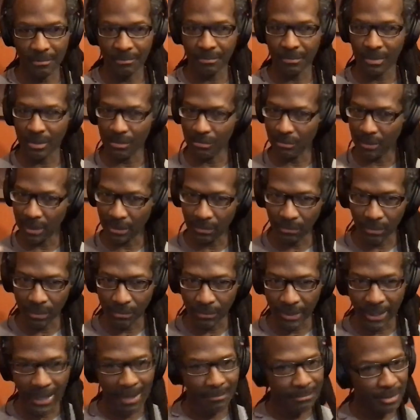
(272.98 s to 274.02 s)
When we
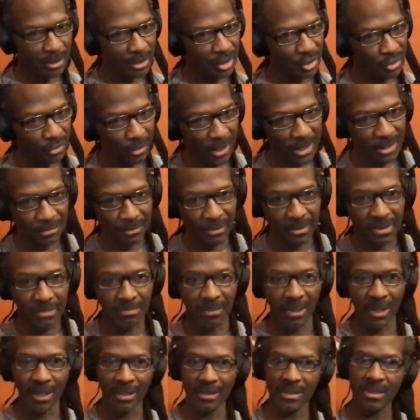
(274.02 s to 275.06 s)
have the stress
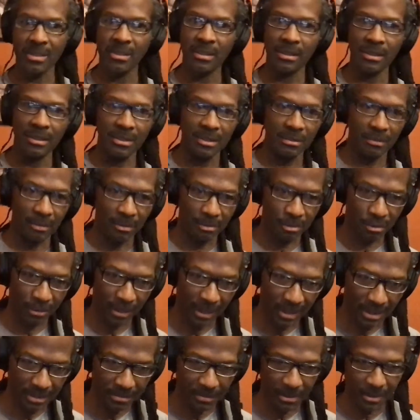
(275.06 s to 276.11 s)
response, these
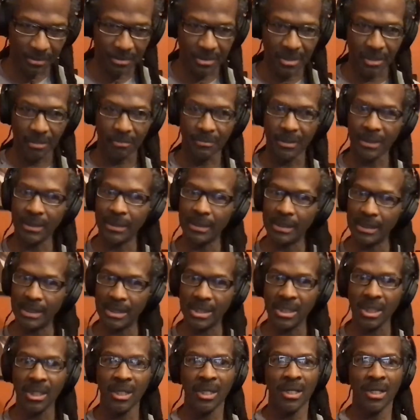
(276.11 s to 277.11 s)
neurotransmitters are released